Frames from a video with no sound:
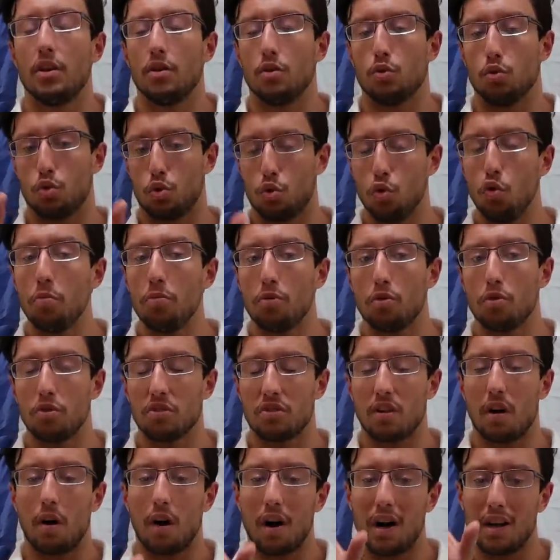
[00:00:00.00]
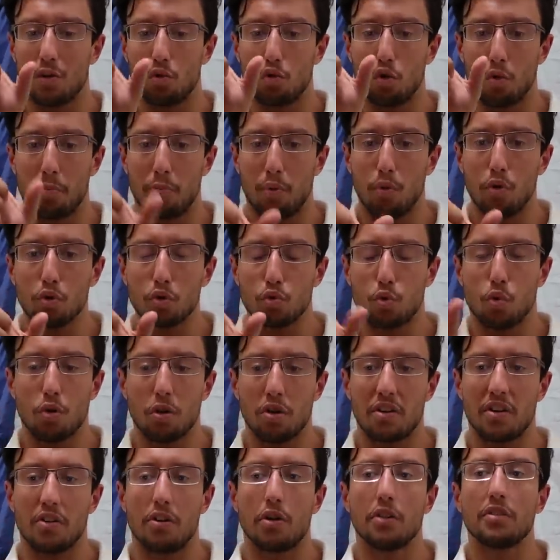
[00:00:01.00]
Zoomers are at the point where
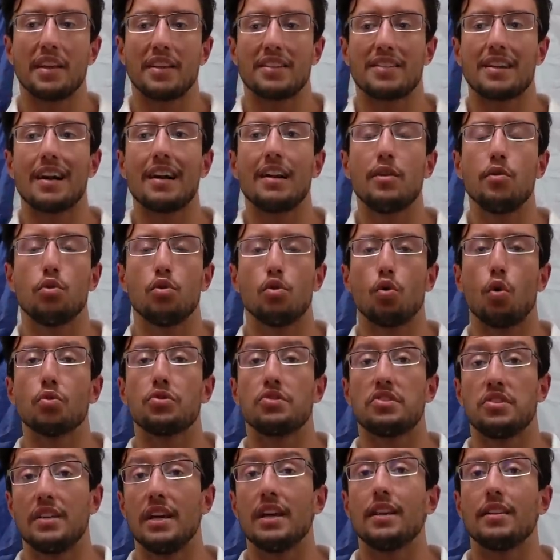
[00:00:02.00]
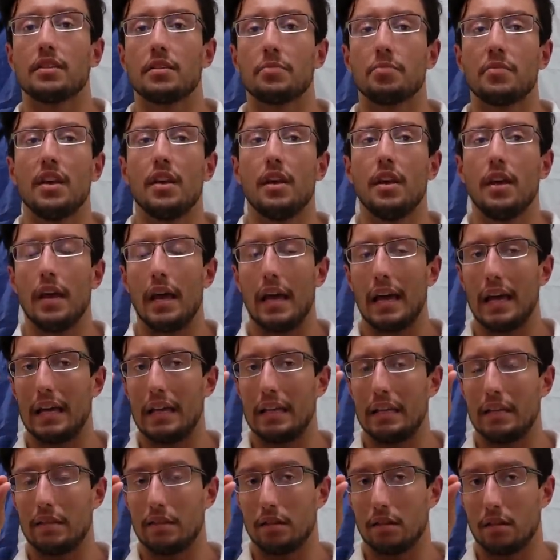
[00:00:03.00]
they're not exactly adults yet.
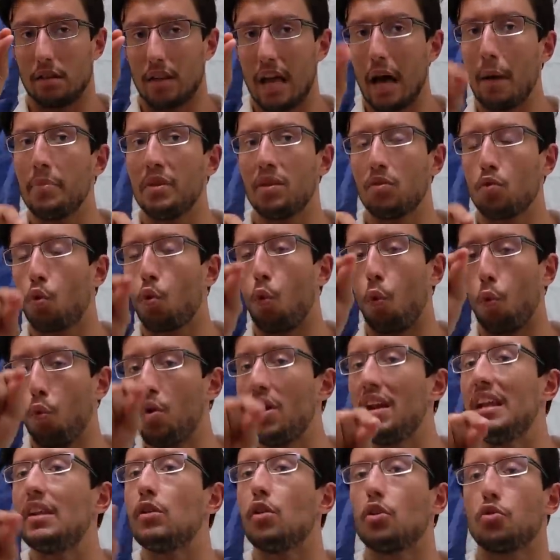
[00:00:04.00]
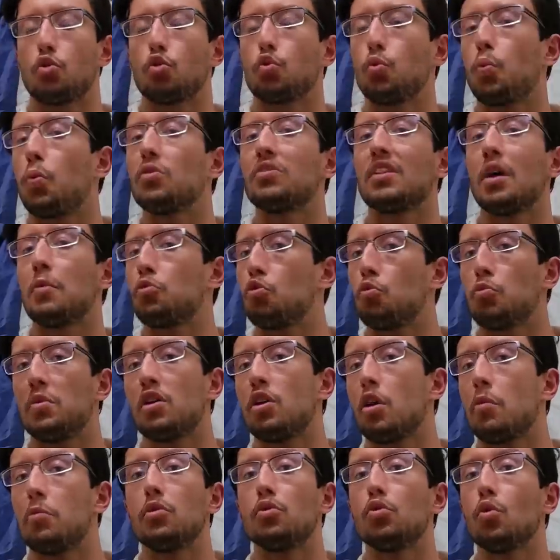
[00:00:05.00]
And capital really doesn't want them to
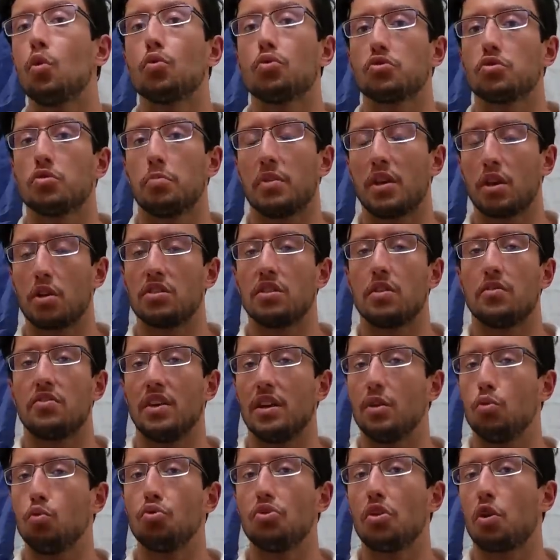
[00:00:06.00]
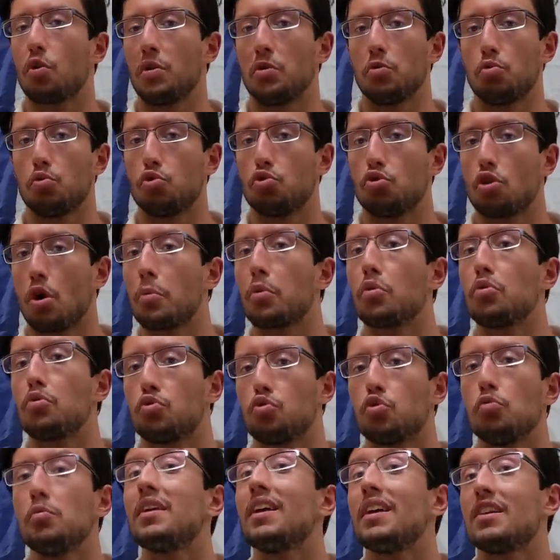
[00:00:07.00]
become adults because if they do, they're going to stop
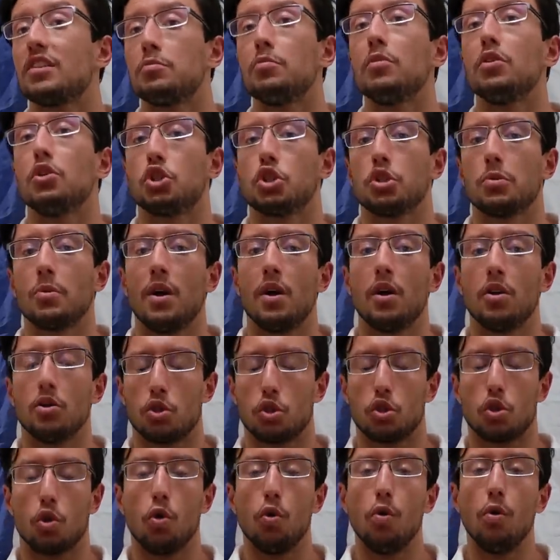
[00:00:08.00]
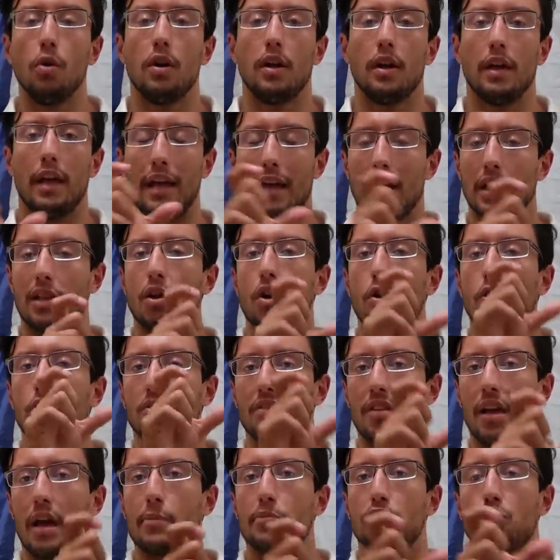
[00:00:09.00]
consuming as much. So it
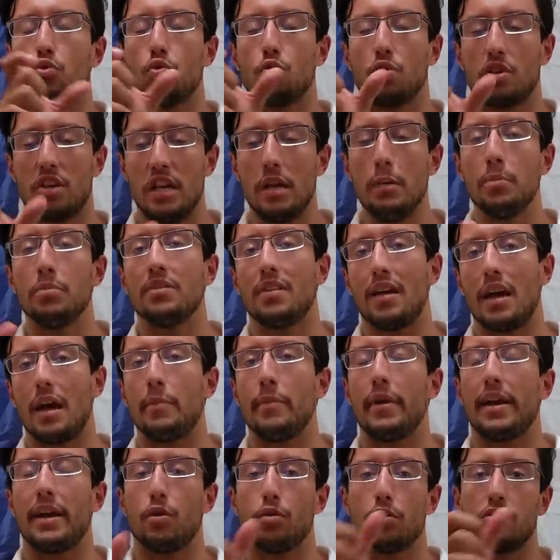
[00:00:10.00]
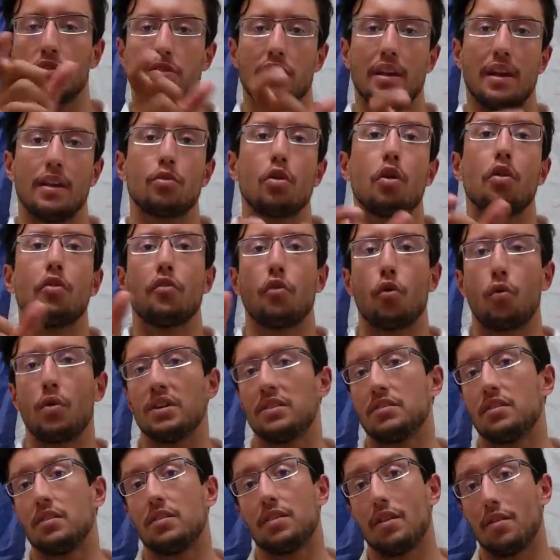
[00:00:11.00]
attempts to keep them in a state of
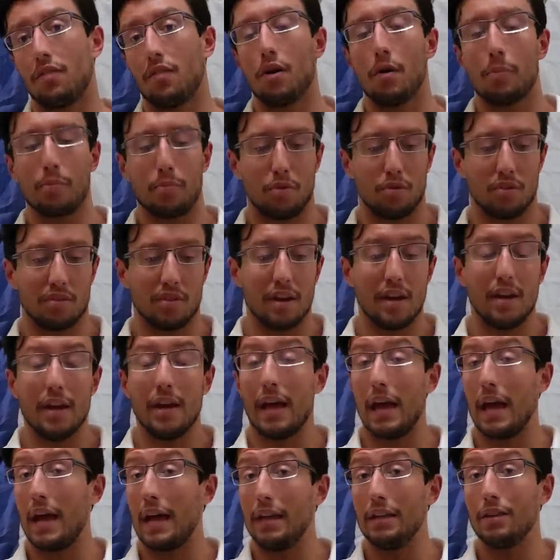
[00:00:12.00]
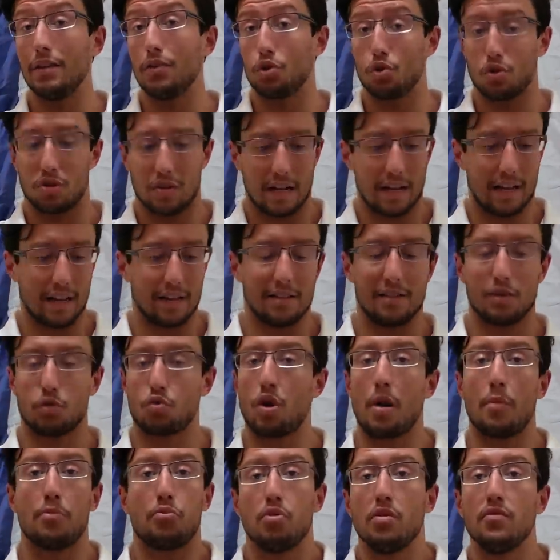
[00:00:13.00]
arrested development. And just like I
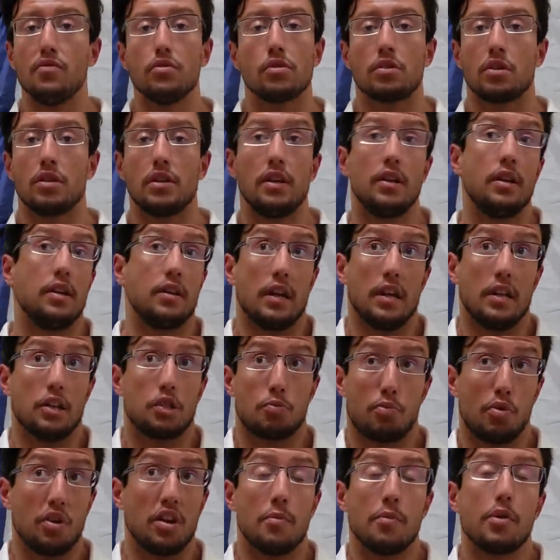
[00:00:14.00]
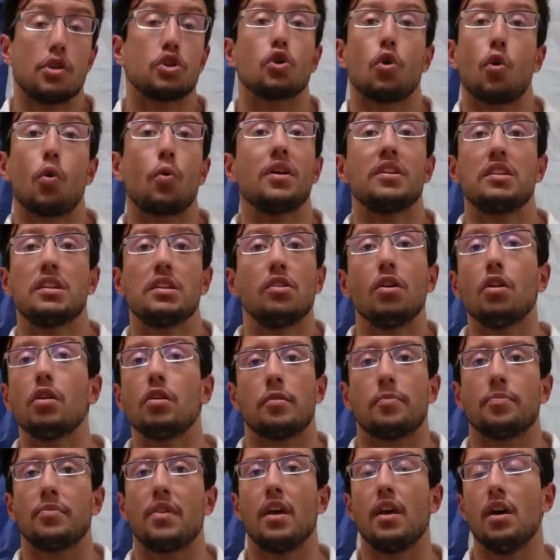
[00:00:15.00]
described previously, it's pretty much already
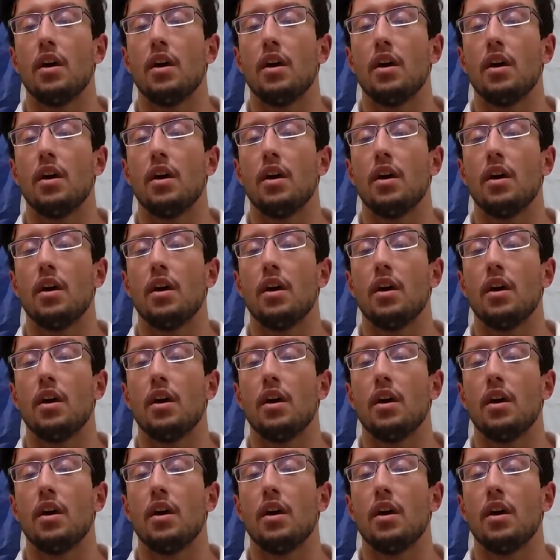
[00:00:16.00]
done.